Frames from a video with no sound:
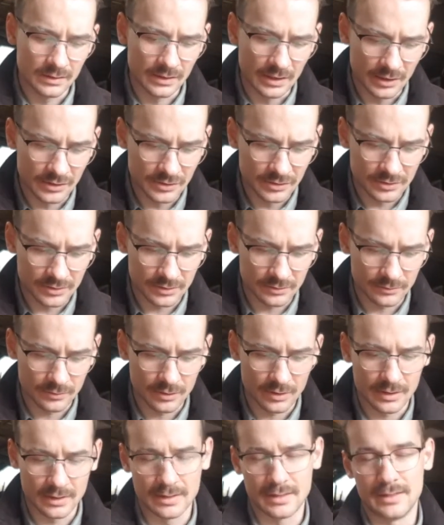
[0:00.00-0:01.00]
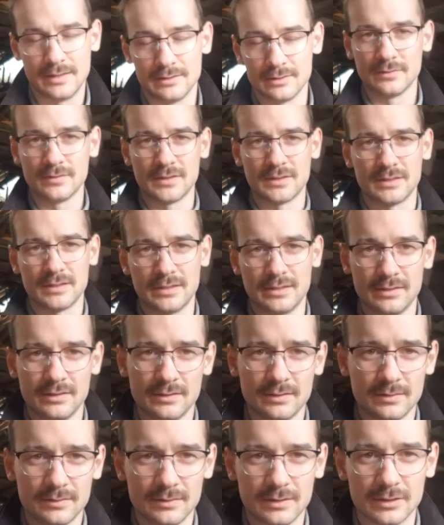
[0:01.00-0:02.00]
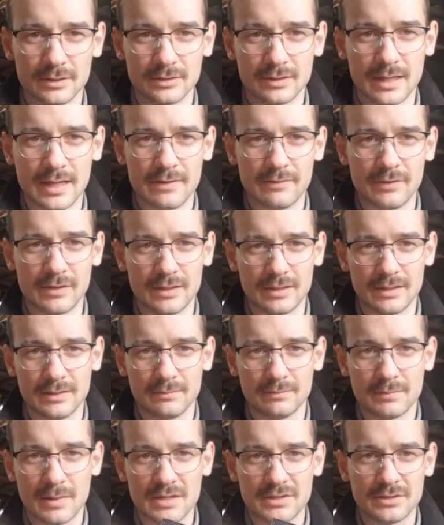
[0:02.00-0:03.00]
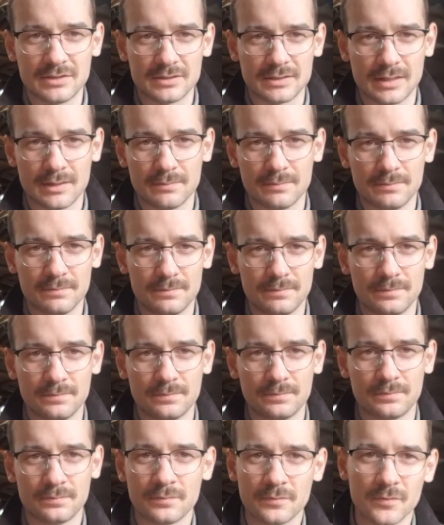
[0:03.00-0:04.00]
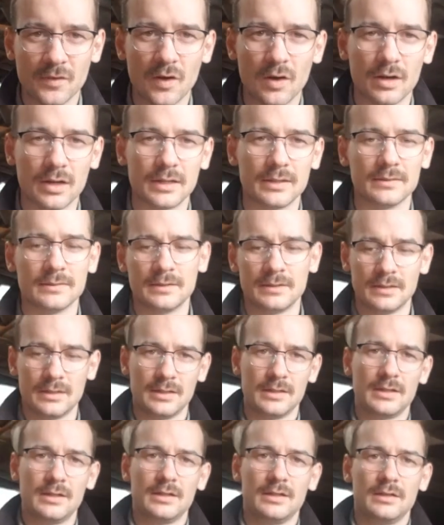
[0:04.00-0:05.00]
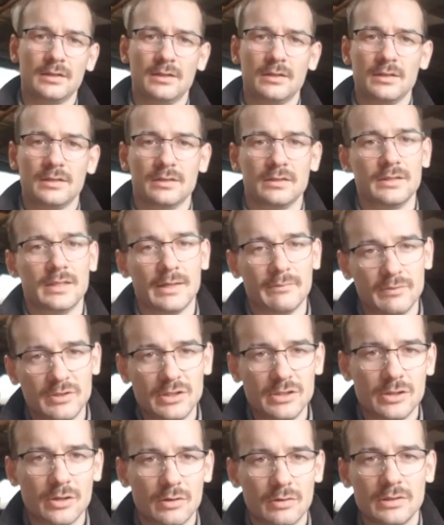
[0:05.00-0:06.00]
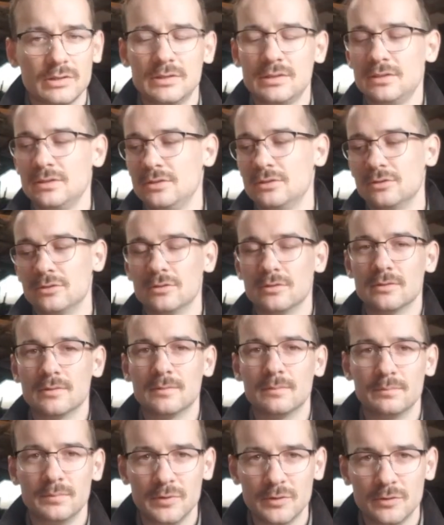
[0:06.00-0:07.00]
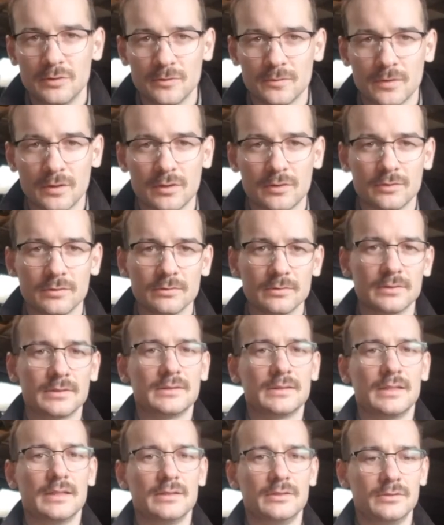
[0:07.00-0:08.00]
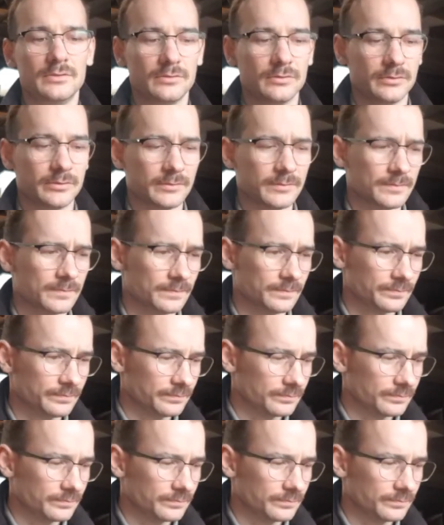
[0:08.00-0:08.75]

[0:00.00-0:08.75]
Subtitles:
the edges are right, and obviously, you know, that everything matches up fine, then when you go into your billfolds and your